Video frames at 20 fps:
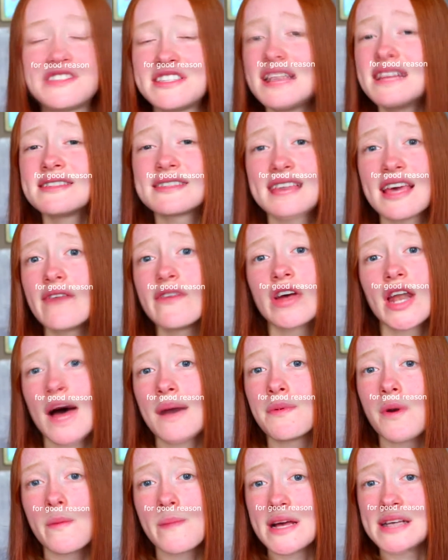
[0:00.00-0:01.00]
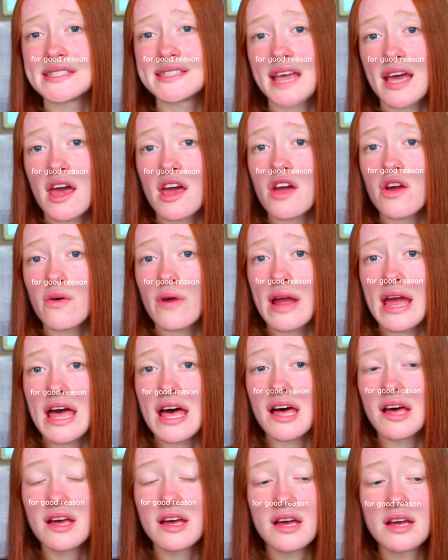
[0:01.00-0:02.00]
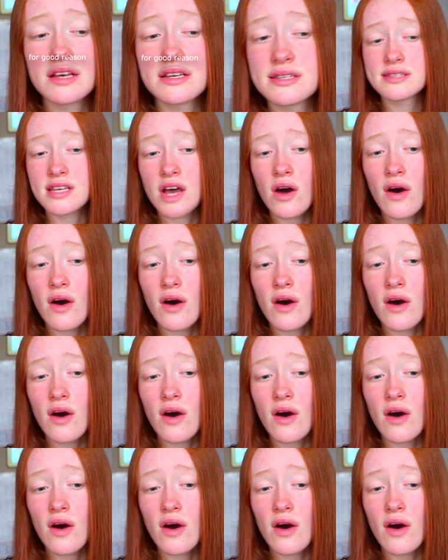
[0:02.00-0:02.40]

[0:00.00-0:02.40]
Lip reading: since given up on my singing career. So